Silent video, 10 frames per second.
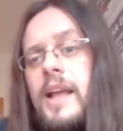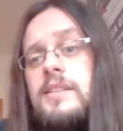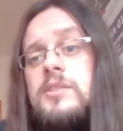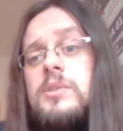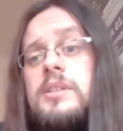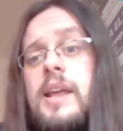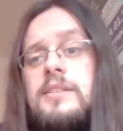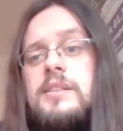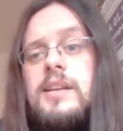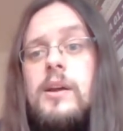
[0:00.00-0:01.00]
into the
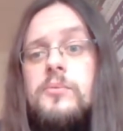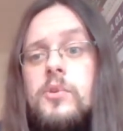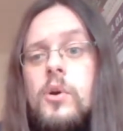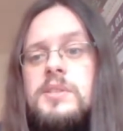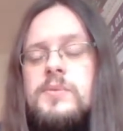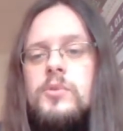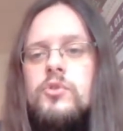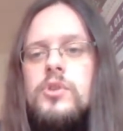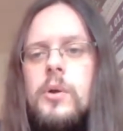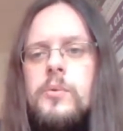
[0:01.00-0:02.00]
tactic. I of course want to
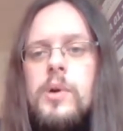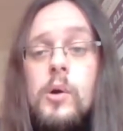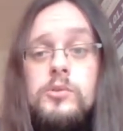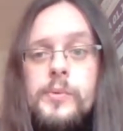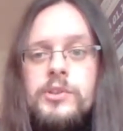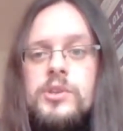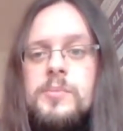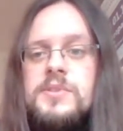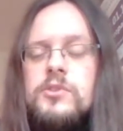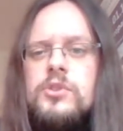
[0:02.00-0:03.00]
show you how to reach the
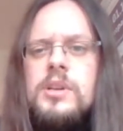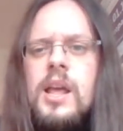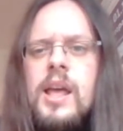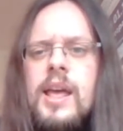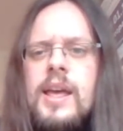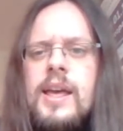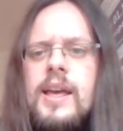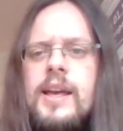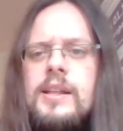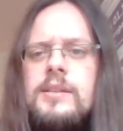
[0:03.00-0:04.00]
position
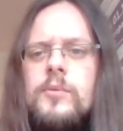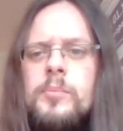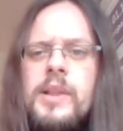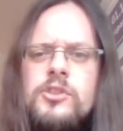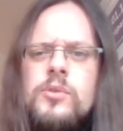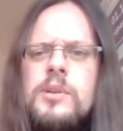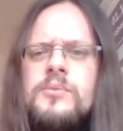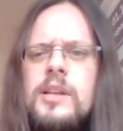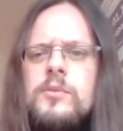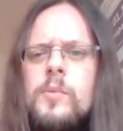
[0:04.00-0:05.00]
and what black should have
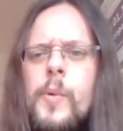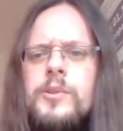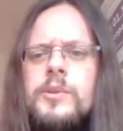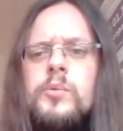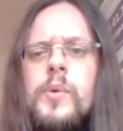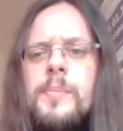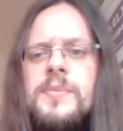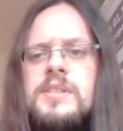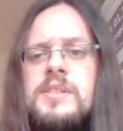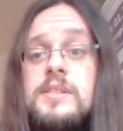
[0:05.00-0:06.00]
done to avoid to get trapped.
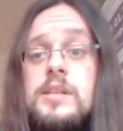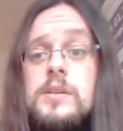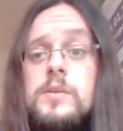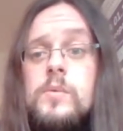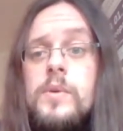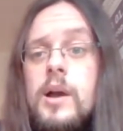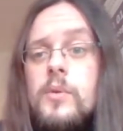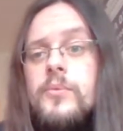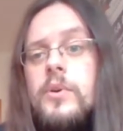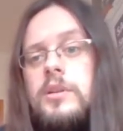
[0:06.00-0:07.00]
So
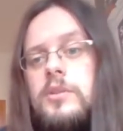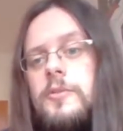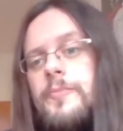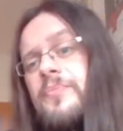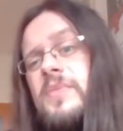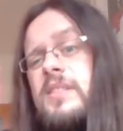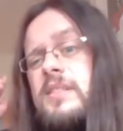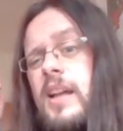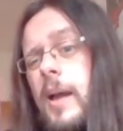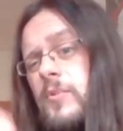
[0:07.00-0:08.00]
without further ado, it's time to